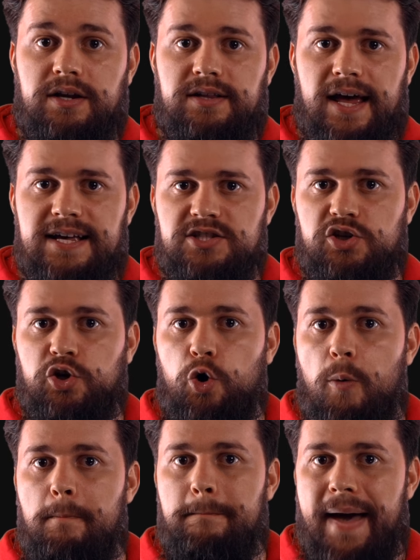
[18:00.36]
It has to
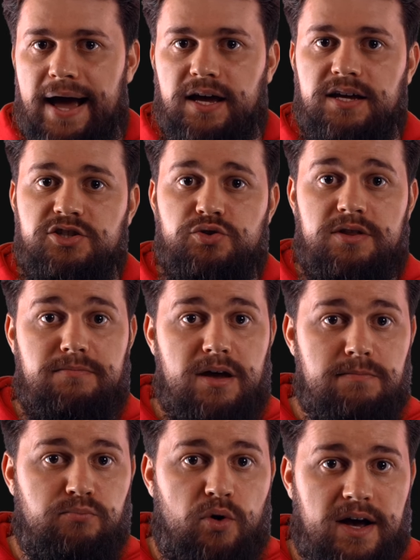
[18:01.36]
go back into the
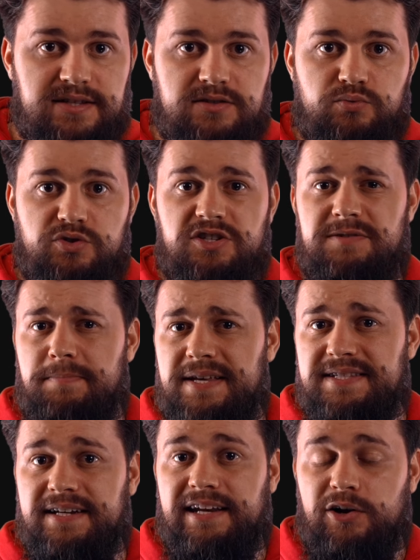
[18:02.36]
main process, which is
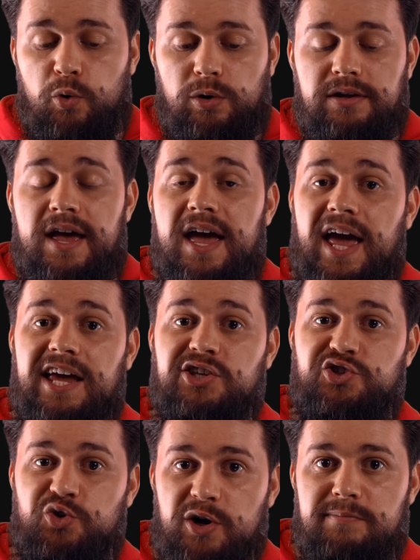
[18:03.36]
basically called a
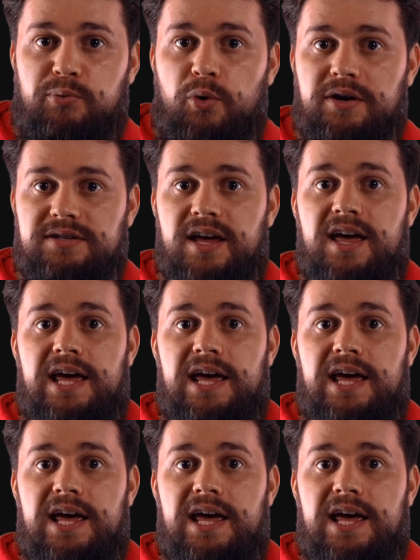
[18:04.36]
join point.